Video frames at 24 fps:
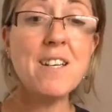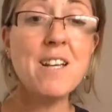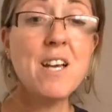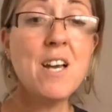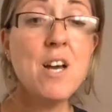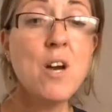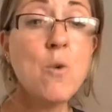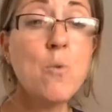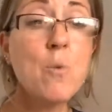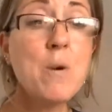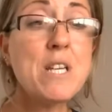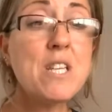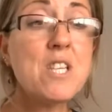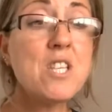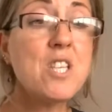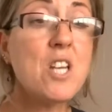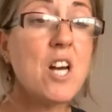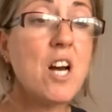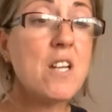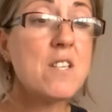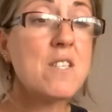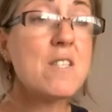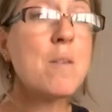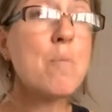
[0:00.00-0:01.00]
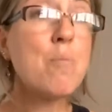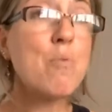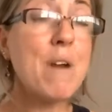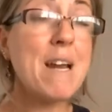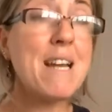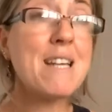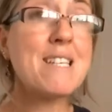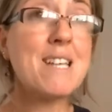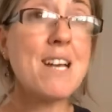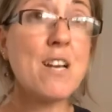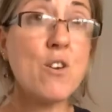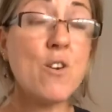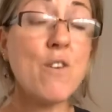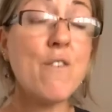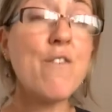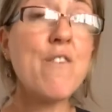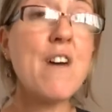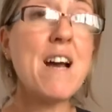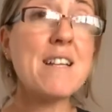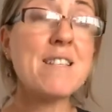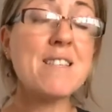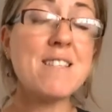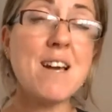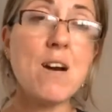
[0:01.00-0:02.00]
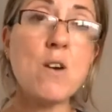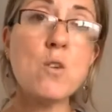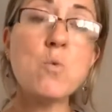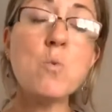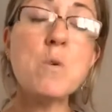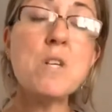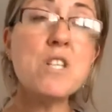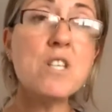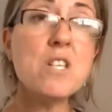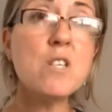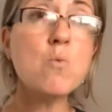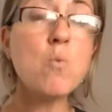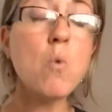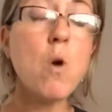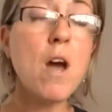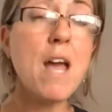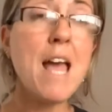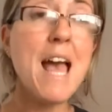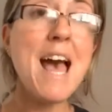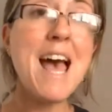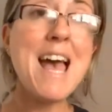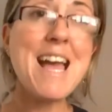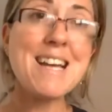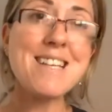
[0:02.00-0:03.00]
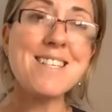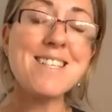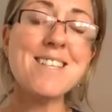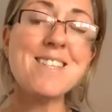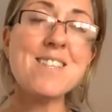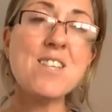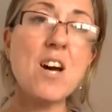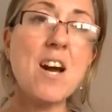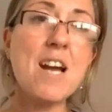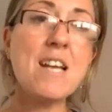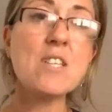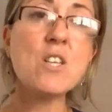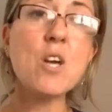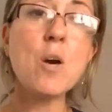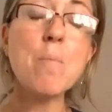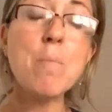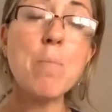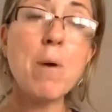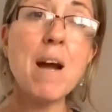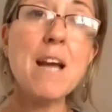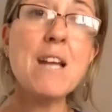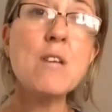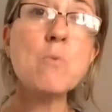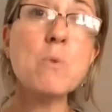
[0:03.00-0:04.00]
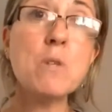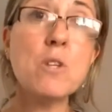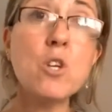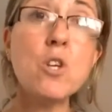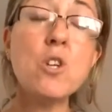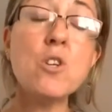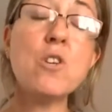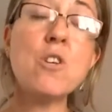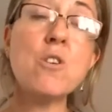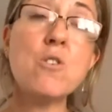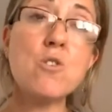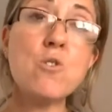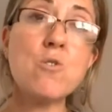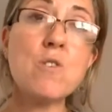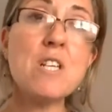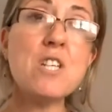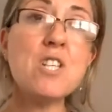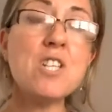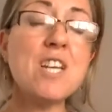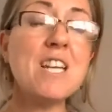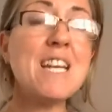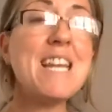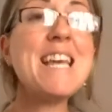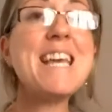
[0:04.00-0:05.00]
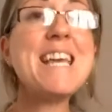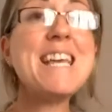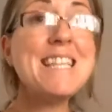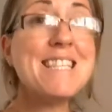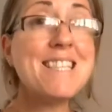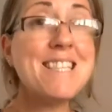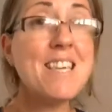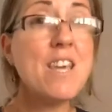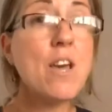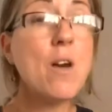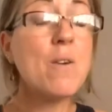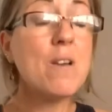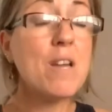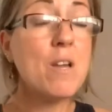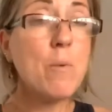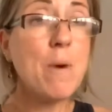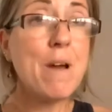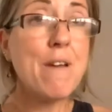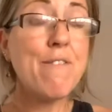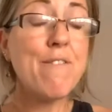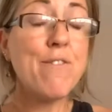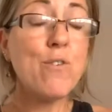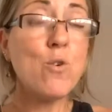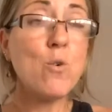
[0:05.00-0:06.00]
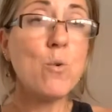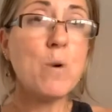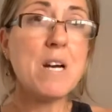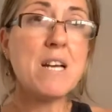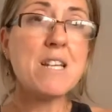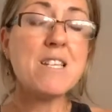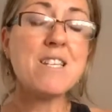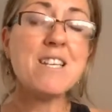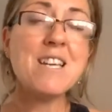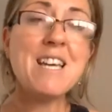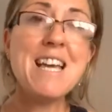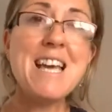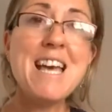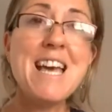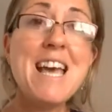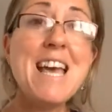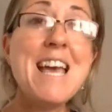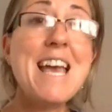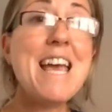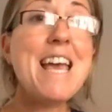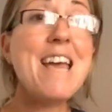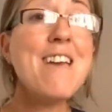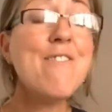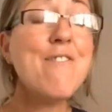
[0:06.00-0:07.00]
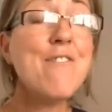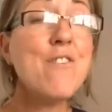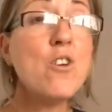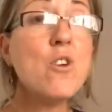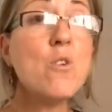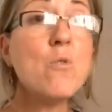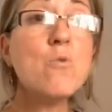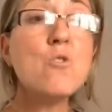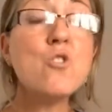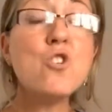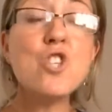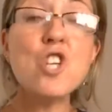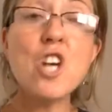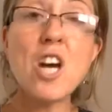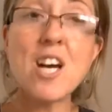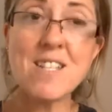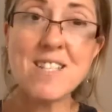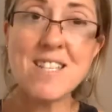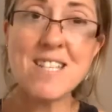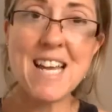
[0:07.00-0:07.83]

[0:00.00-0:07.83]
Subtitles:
which starts to break down your fat cells, which is why exercise combined with good nutrition is the only way forward. If you just